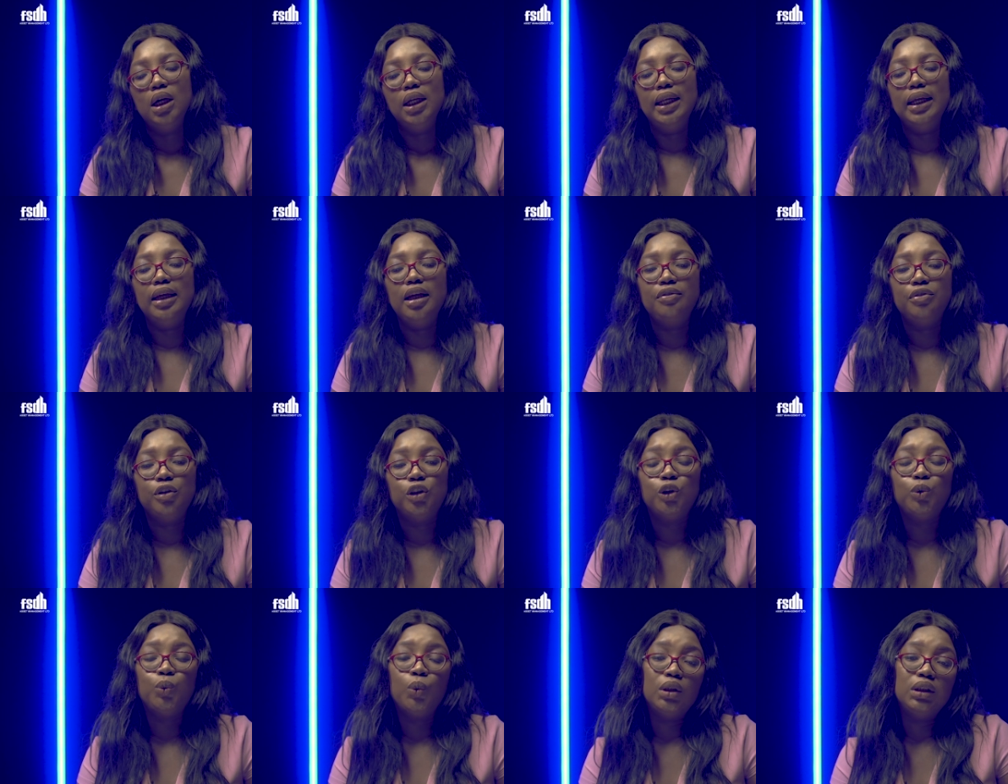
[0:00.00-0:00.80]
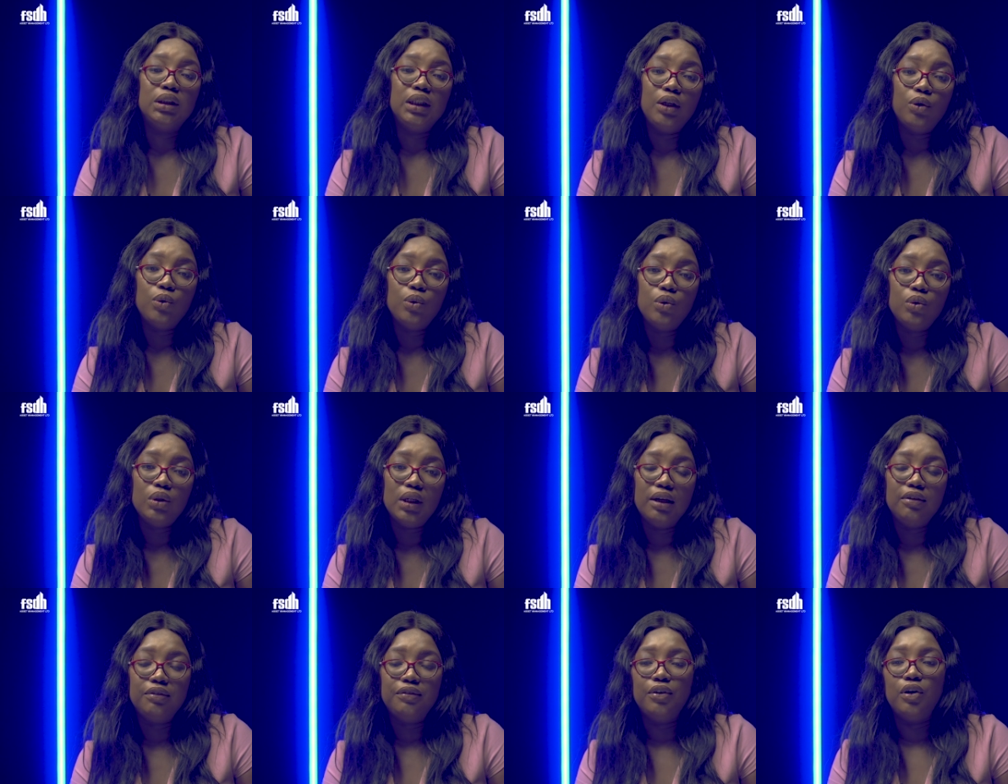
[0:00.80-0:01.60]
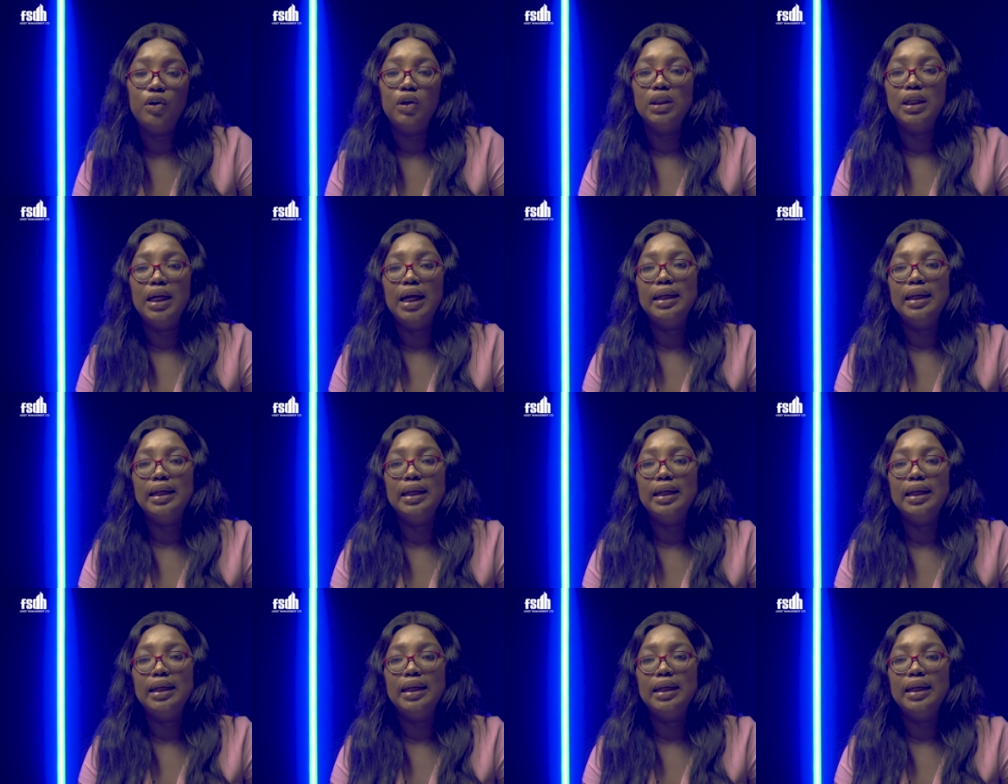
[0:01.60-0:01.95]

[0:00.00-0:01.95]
They gave us what they could afford.